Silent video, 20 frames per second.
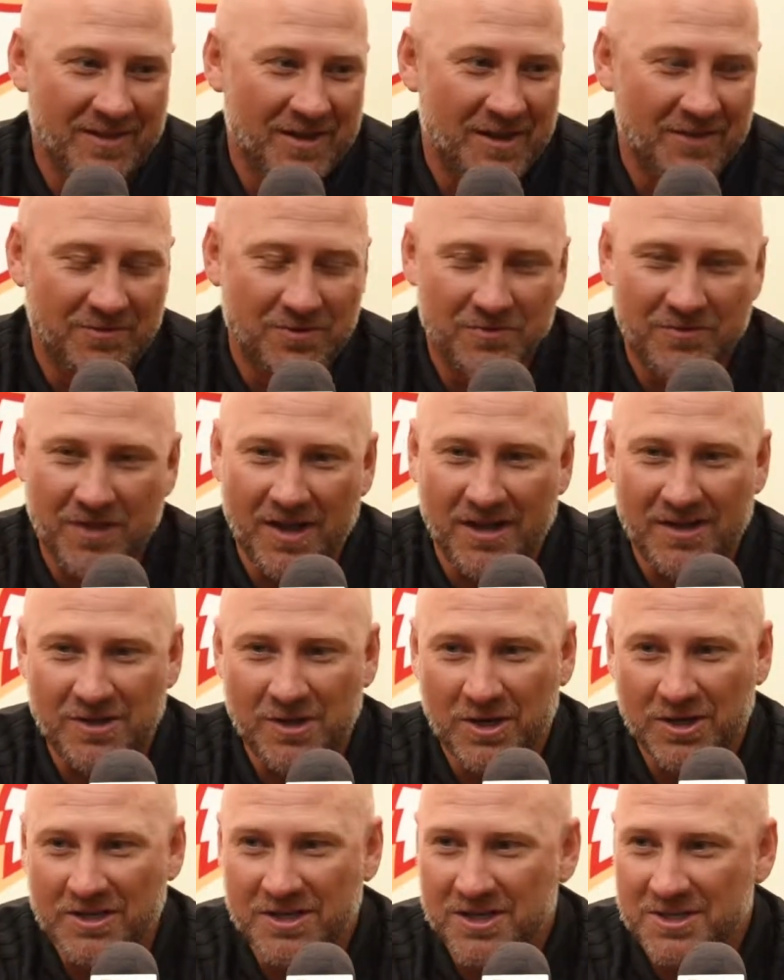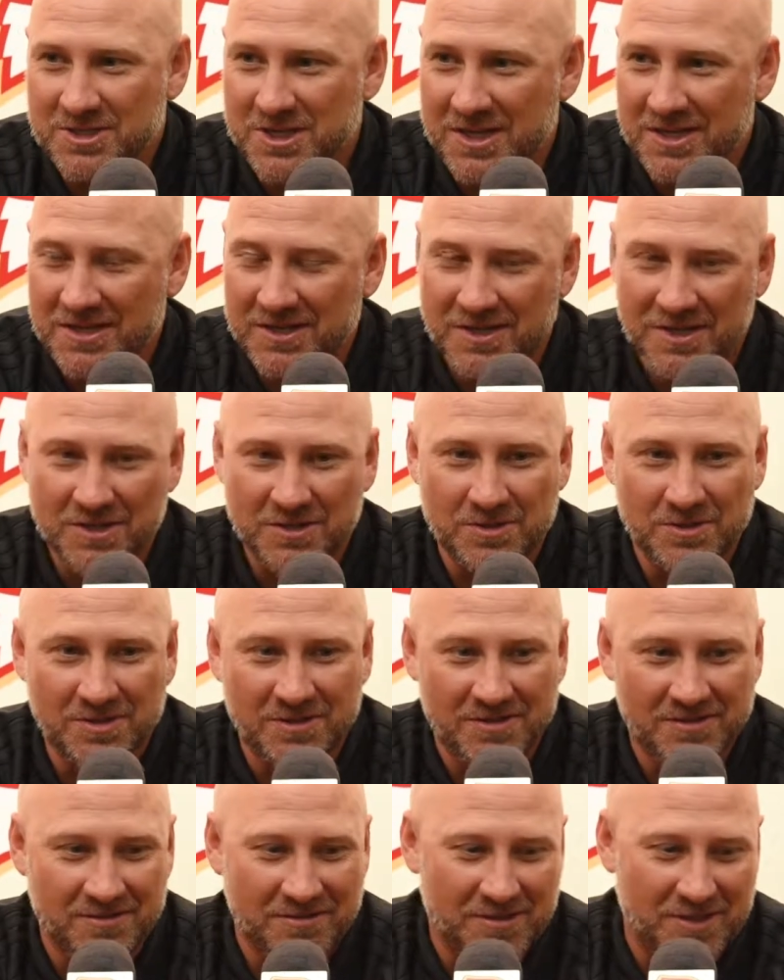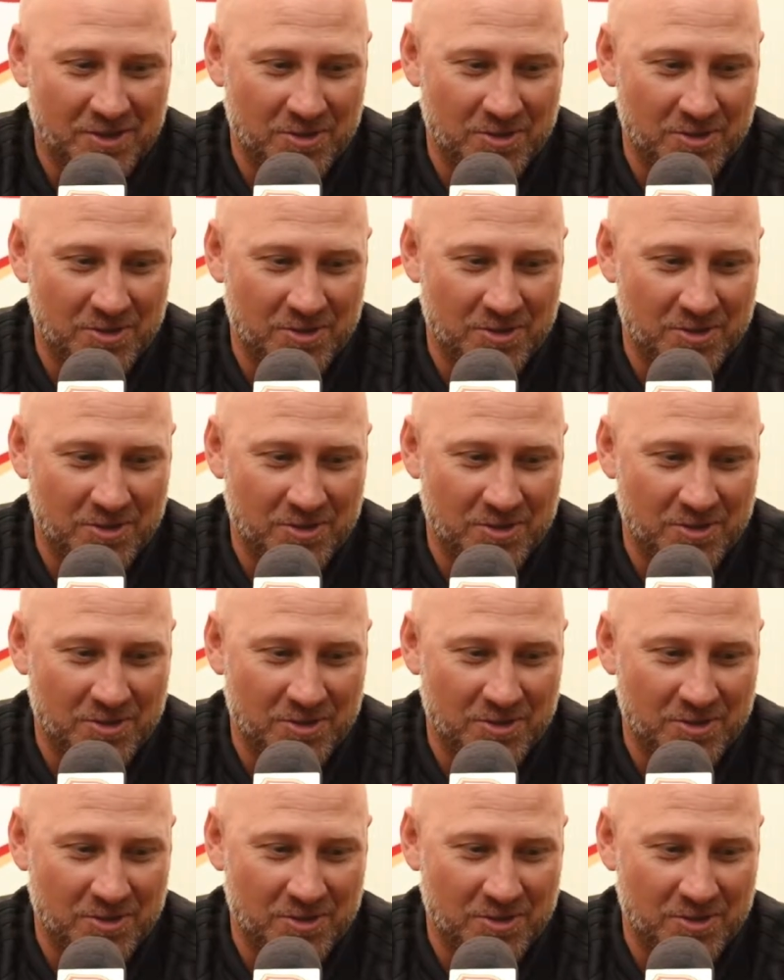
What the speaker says: And if you've got young kids, they can get to